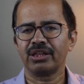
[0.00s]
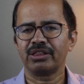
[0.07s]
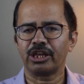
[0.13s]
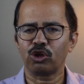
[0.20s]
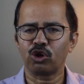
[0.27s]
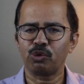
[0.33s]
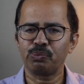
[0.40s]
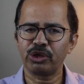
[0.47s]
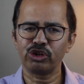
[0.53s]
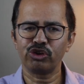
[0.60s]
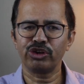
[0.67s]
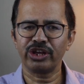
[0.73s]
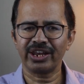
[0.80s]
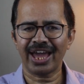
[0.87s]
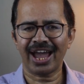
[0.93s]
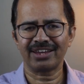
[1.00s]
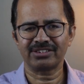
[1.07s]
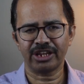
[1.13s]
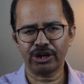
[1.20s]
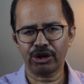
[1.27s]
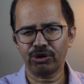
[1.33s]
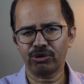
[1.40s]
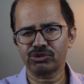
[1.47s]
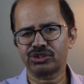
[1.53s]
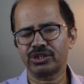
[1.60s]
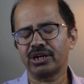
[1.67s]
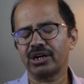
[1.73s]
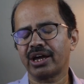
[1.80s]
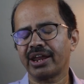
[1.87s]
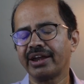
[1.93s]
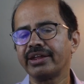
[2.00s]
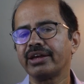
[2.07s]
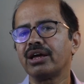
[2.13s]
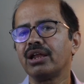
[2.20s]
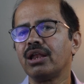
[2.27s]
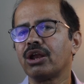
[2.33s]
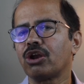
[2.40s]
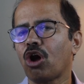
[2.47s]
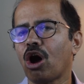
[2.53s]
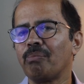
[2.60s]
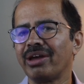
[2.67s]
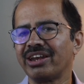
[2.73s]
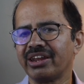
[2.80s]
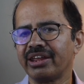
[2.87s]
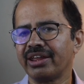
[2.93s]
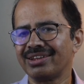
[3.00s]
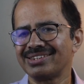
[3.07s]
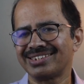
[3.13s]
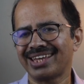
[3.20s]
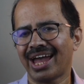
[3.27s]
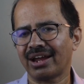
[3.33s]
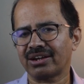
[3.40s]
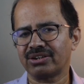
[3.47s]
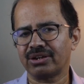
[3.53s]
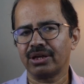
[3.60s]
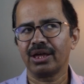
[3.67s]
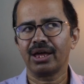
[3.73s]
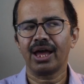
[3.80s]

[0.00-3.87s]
the European Union has introduced the Critical Raw Materials Act,